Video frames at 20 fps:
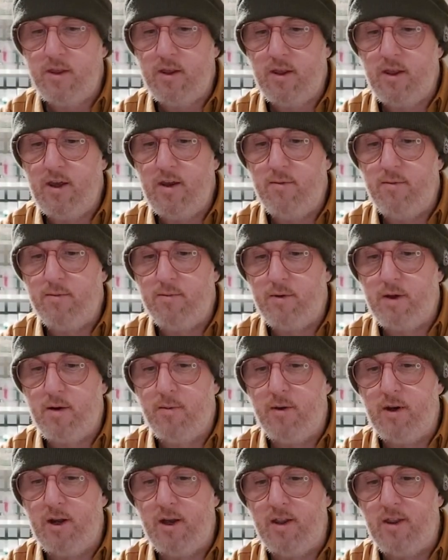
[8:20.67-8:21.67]
it
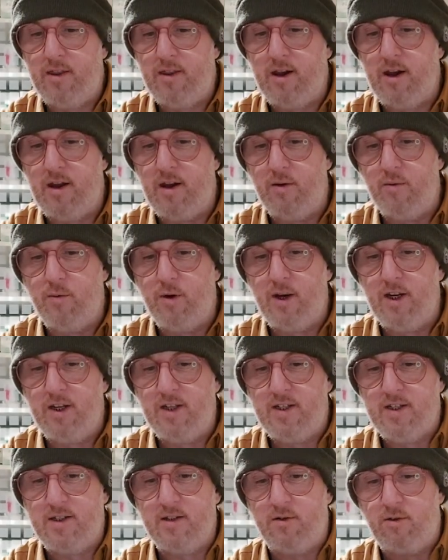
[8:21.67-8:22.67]
becoming undone when
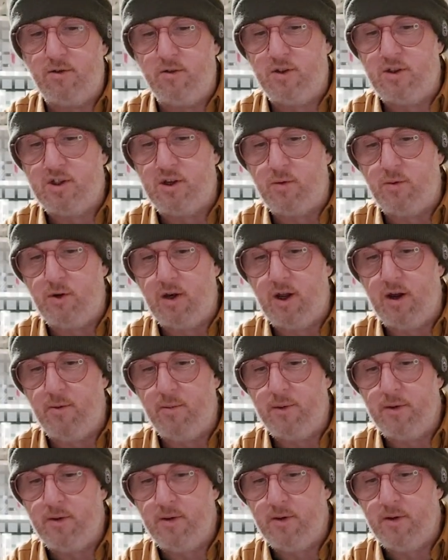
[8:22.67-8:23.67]
it's all sewn
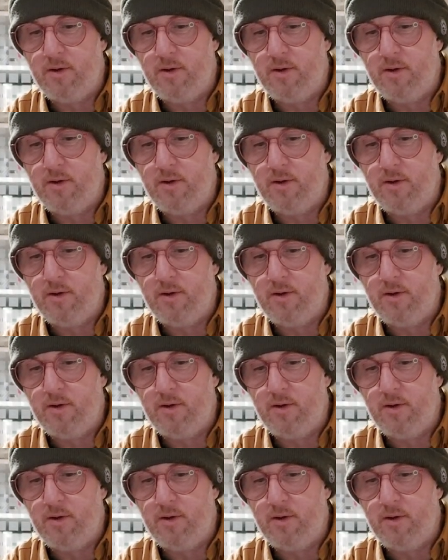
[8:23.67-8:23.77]
up.